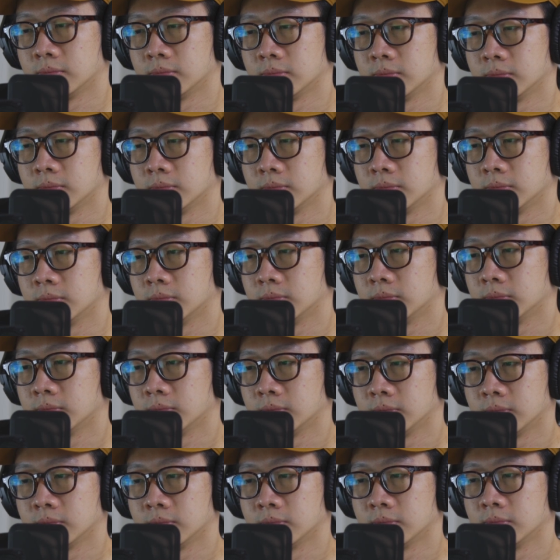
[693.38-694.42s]

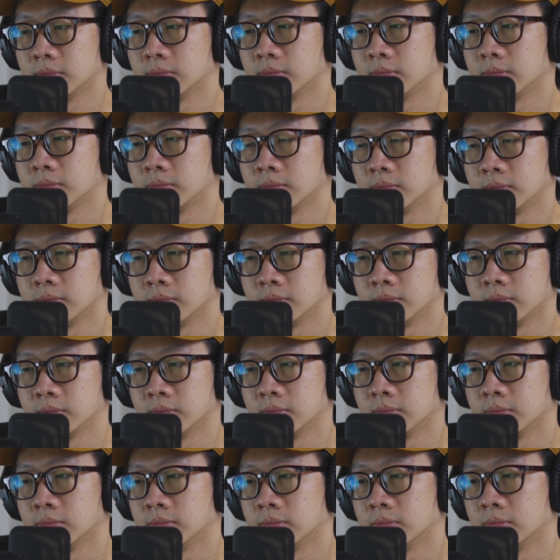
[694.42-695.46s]

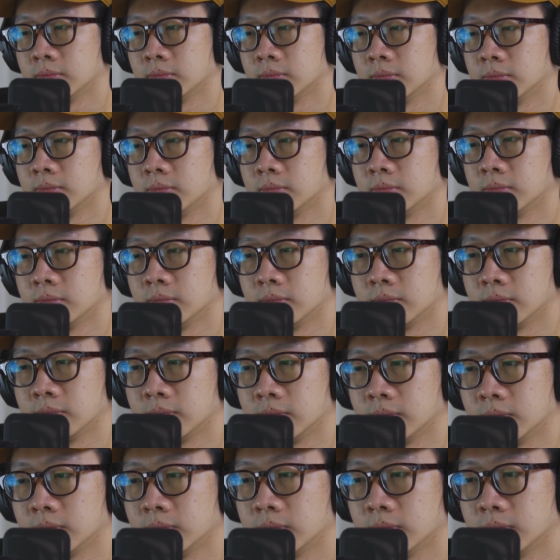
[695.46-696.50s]

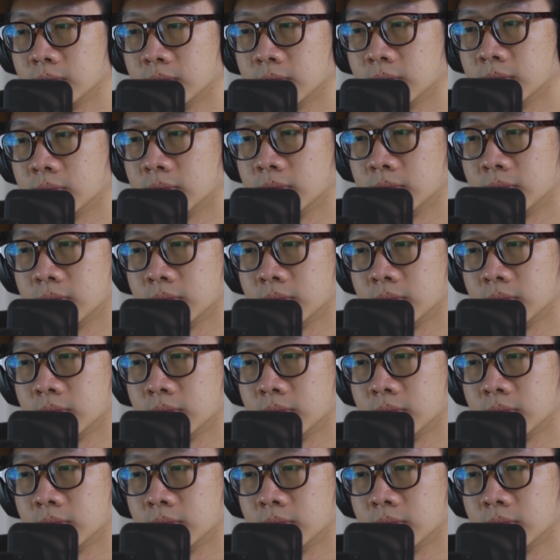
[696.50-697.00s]
This person isn't speaking.